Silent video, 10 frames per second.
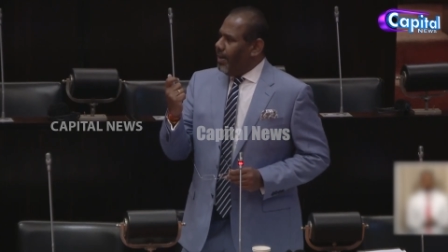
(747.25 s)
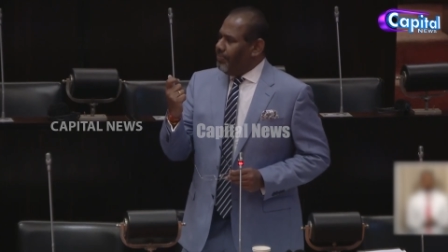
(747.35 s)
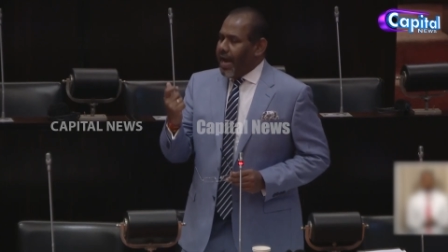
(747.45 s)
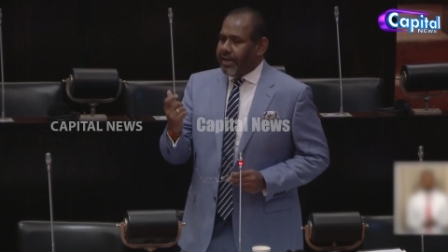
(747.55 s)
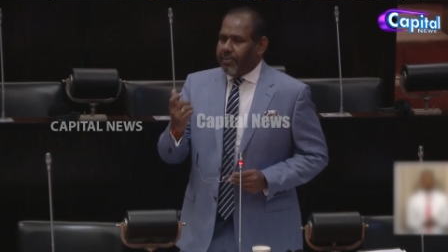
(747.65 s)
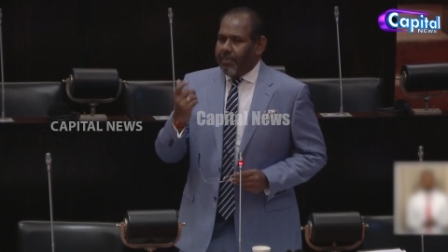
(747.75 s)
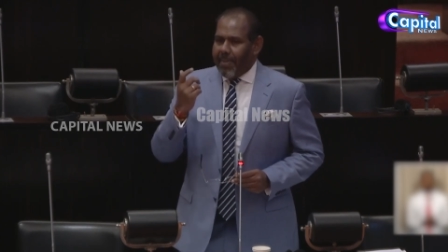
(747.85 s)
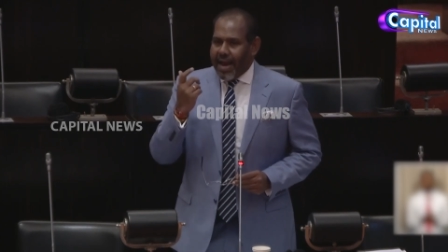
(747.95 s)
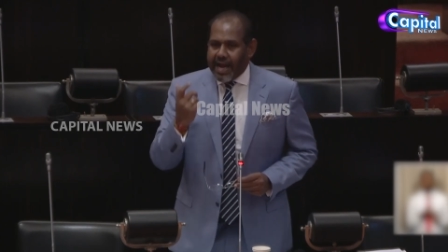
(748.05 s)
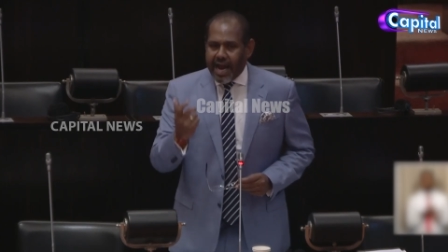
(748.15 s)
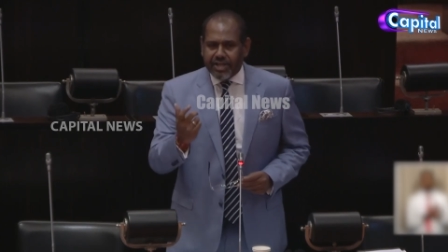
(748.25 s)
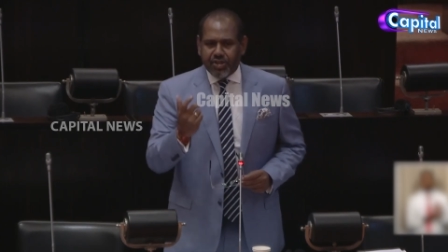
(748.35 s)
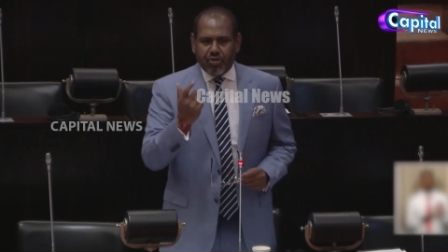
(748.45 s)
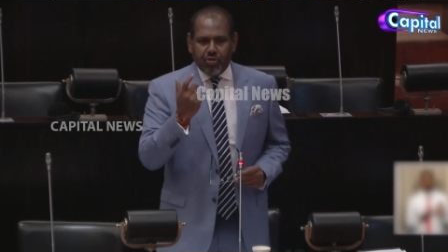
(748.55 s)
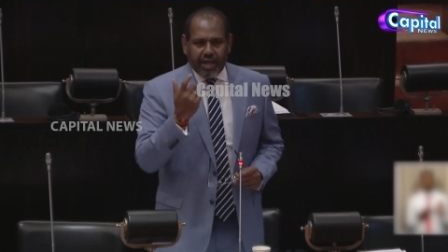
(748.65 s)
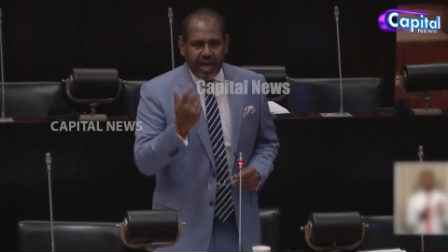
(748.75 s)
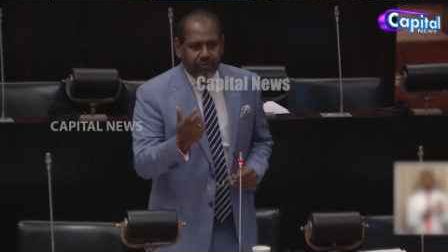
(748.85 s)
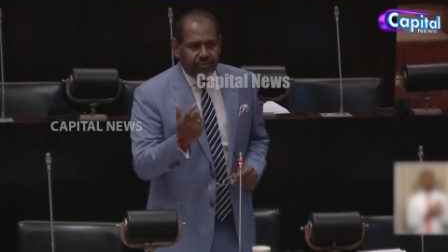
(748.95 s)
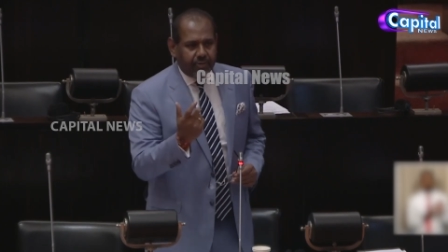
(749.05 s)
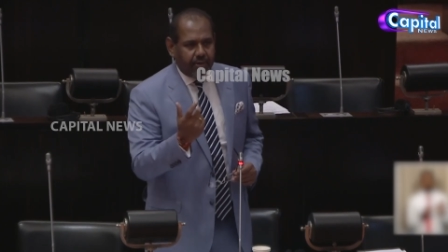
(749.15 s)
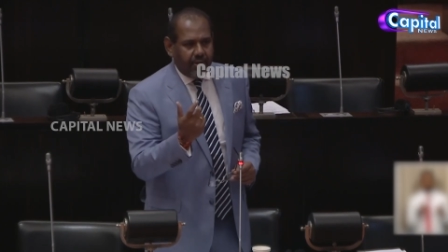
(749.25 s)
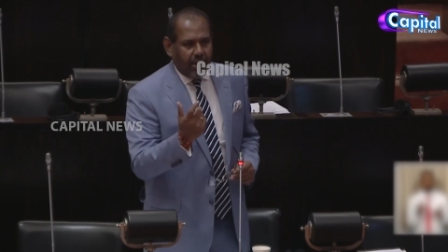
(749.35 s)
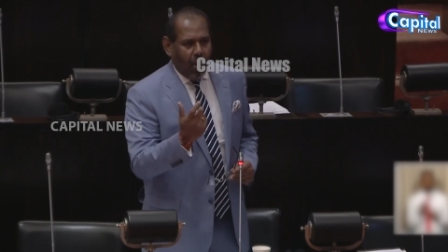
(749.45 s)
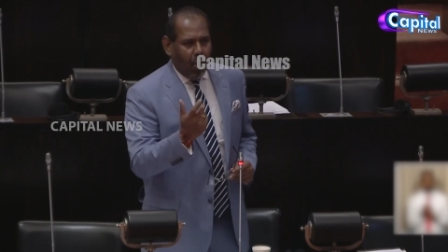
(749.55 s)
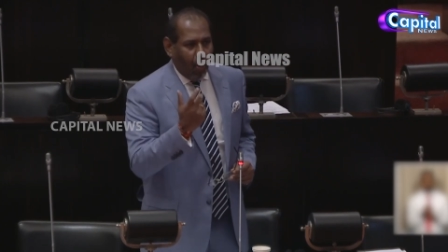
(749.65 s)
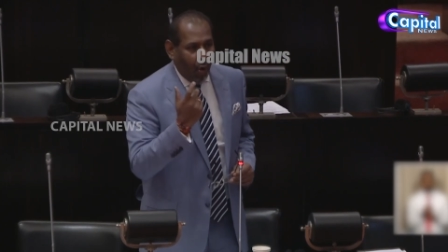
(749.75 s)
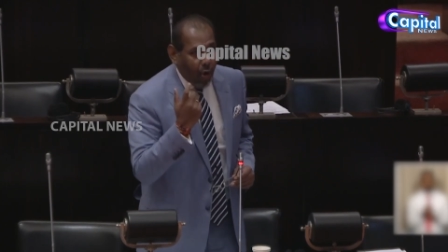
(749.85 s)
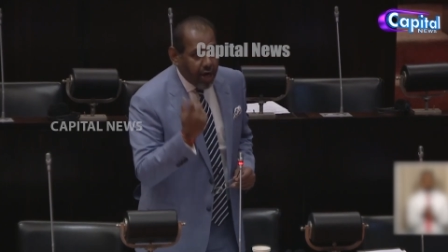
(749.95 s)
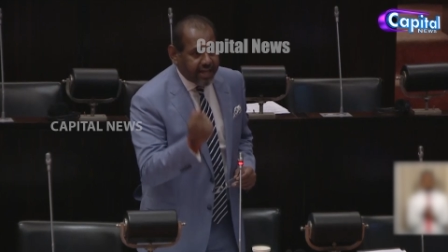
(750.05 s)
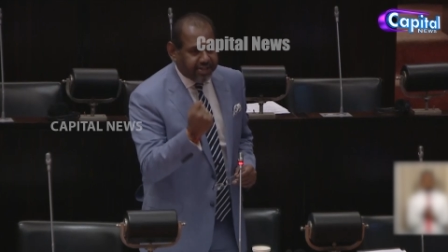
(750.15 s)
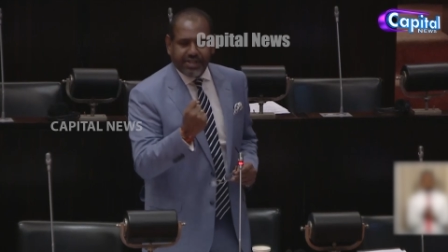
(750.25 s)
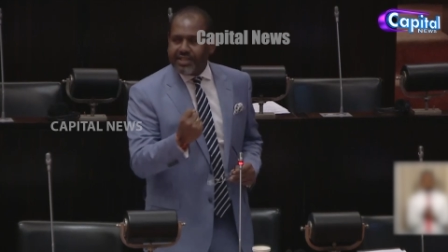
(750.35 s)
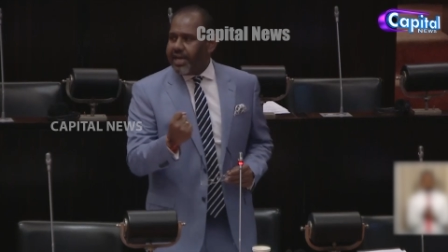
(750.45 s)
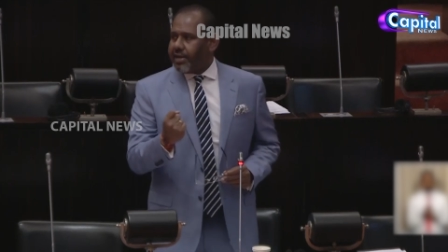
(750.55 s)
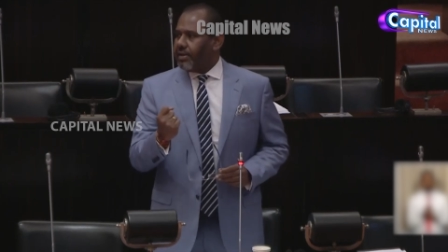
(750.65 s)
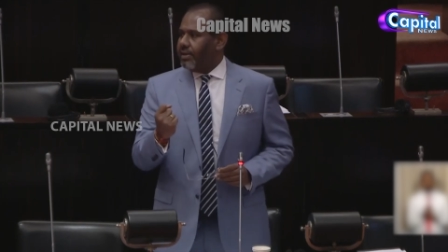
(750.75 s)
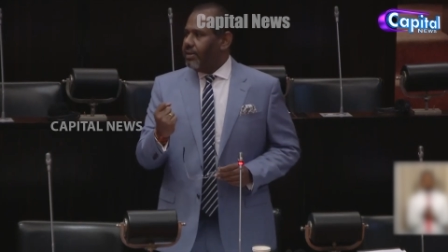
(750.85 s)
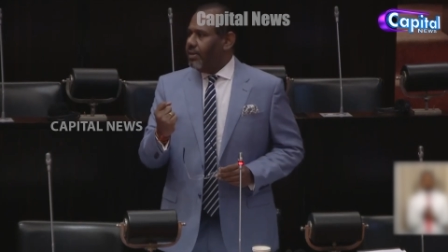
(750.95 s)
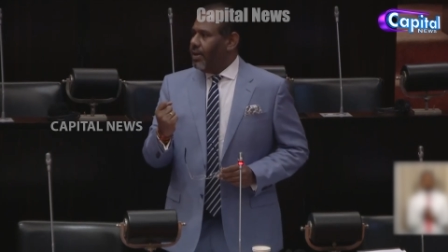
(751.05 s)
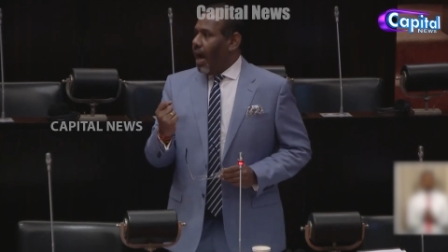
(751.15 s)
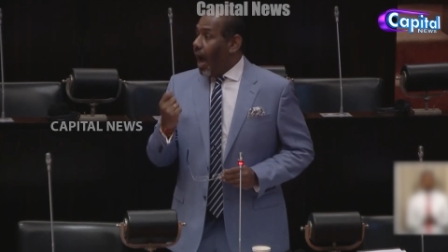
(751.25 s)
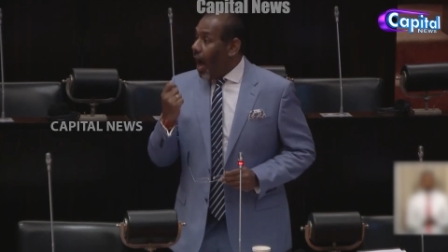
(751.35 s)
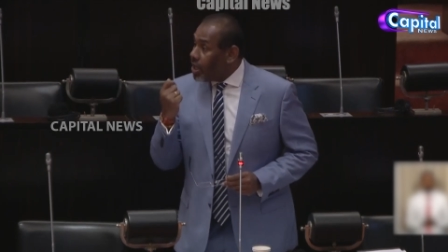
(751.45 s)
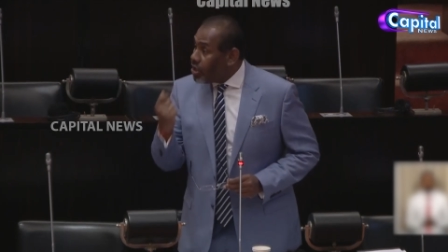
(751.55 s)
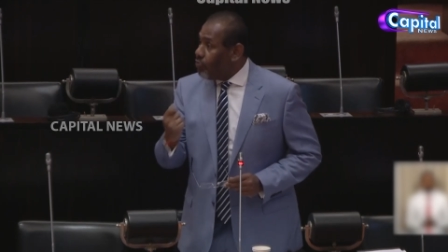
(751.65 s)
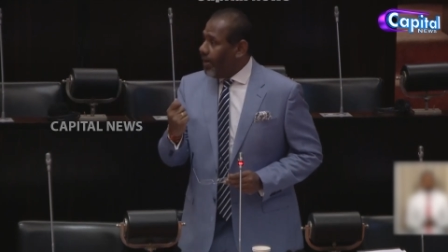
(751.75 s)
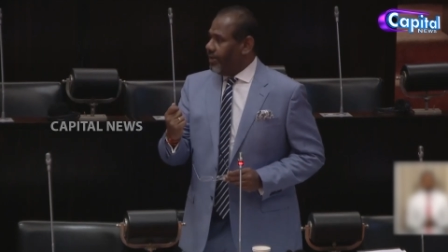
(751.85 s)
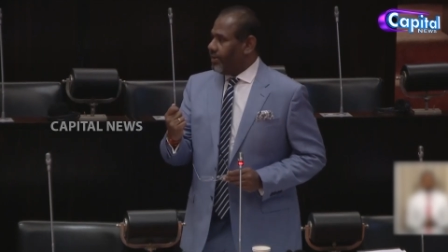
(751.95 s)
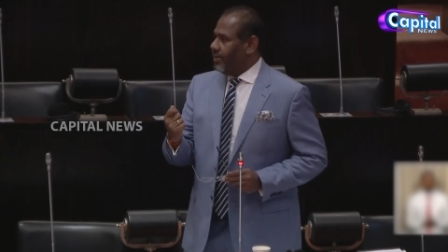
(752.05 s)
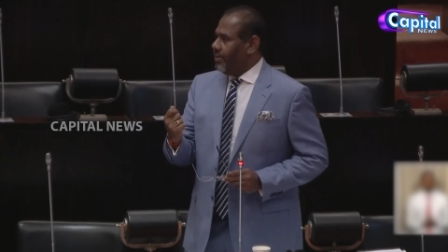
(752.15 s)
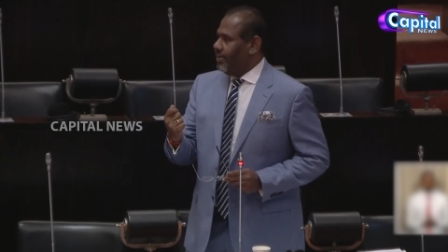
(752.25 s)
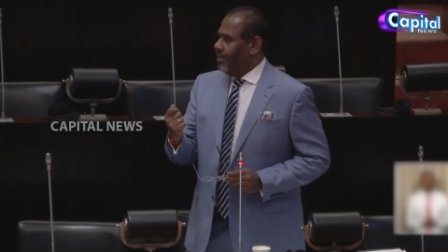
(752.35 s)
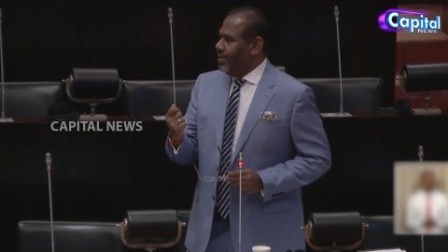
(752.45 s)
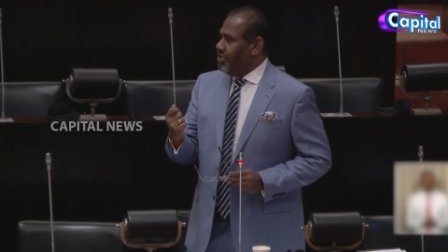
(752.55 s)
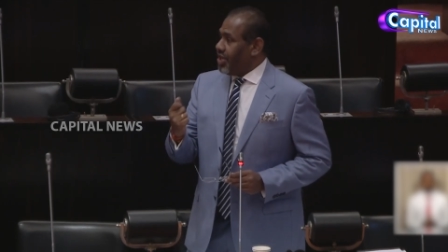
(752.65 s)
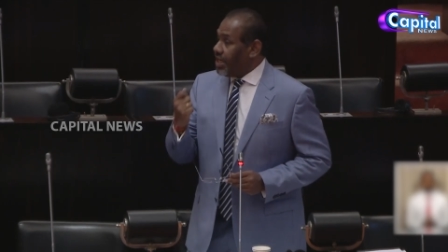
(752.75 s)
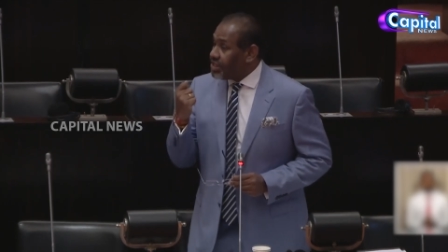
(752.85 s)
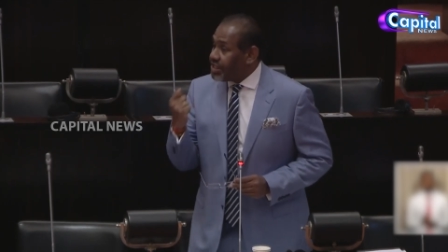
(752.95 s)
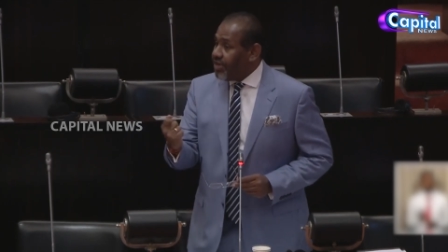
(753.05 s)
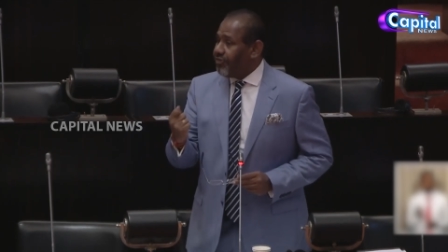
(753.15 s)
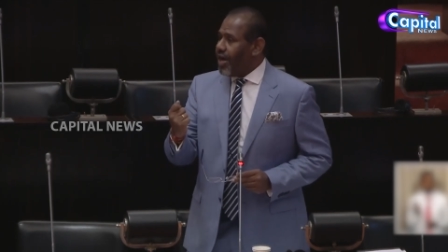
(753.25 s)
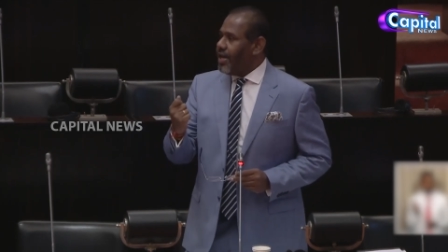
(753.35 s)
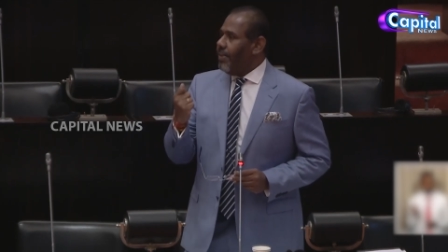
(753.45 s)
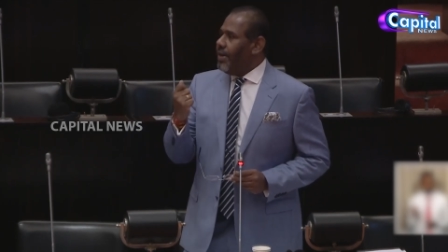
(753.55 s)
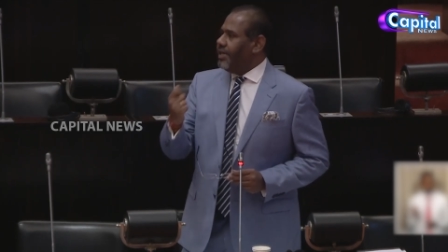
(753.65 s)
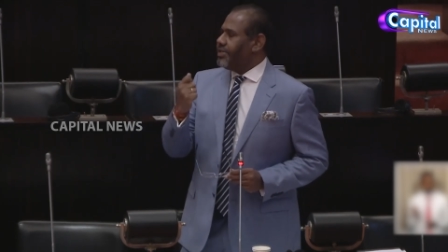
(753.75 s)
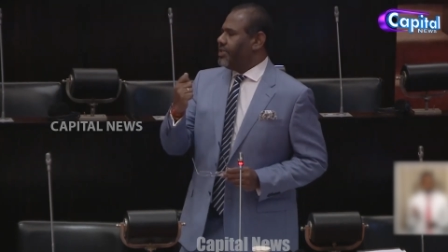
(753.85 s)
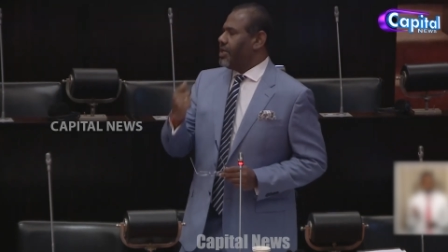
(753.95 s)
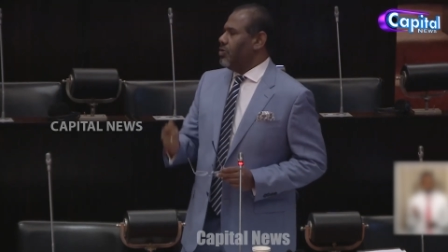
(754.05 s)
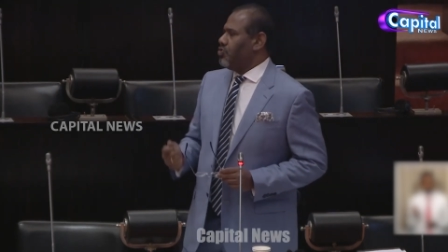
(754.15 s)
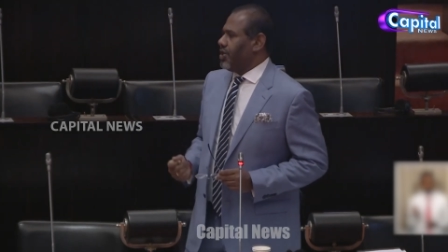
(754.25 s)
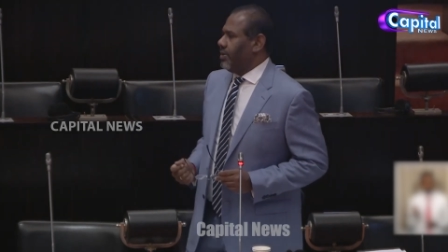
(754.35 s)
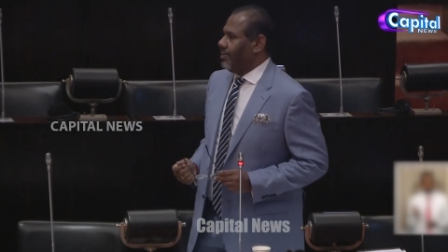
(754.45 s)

that managed to give a holistic argument justifying a military solution.